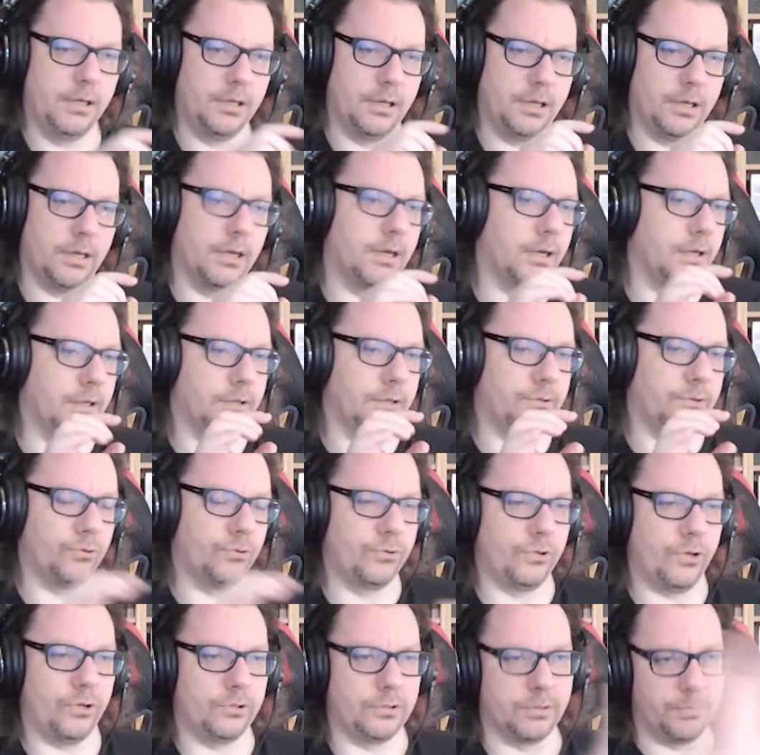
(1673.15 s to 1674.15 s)
to
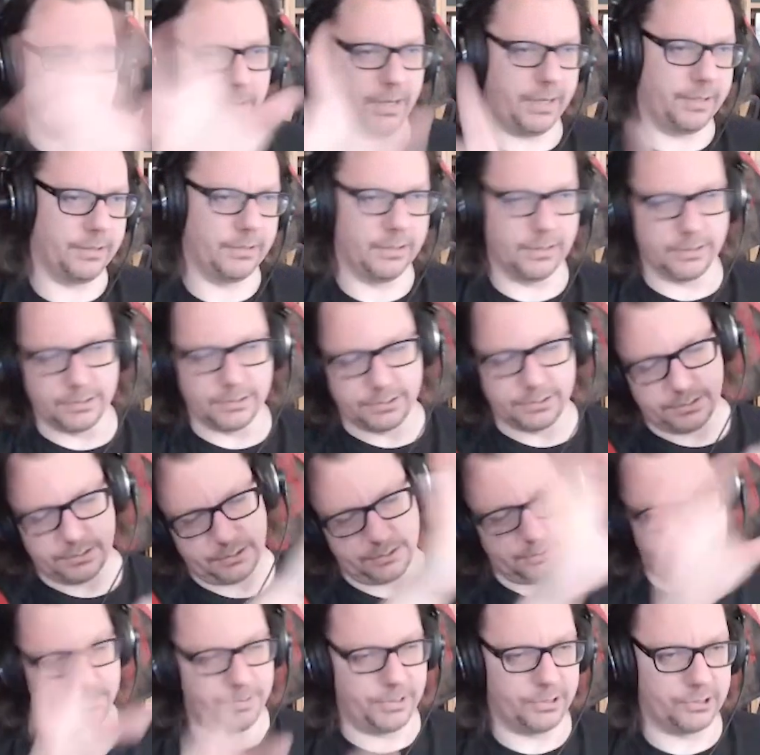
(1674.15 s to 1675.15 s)
not make this
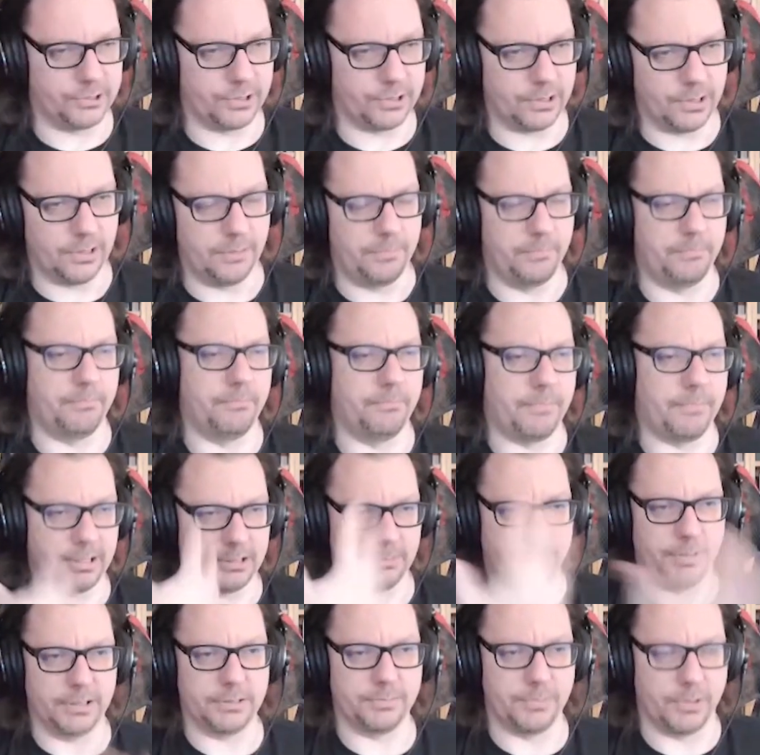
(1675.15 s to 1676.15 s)
picture
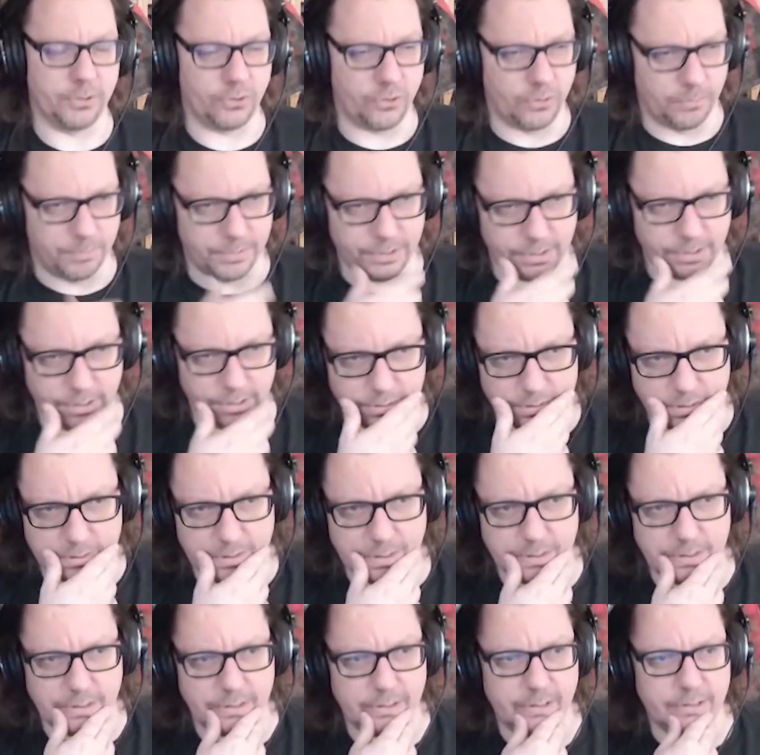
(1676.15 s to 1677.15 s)
much more complicated
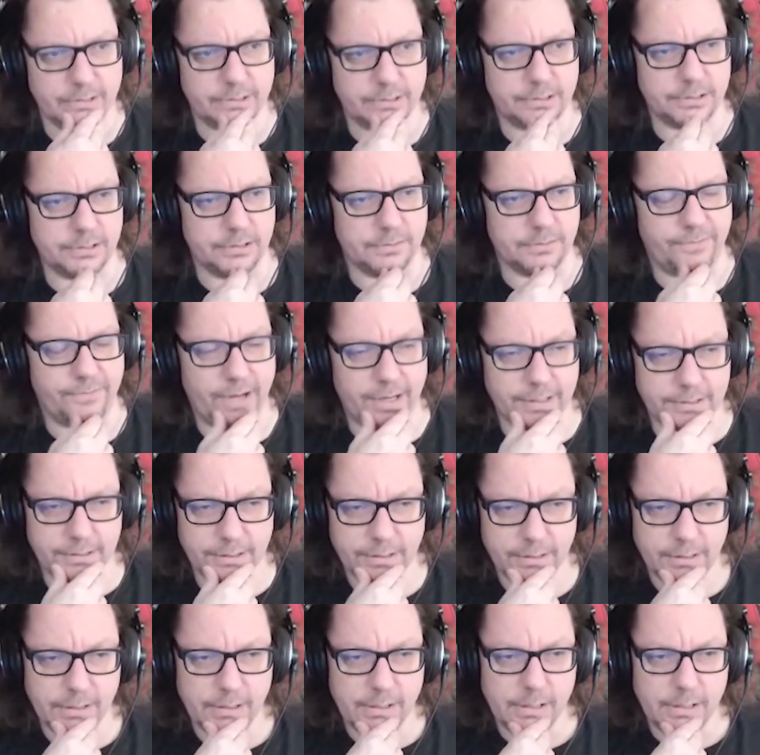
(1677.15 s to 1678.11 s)
than it is in fact.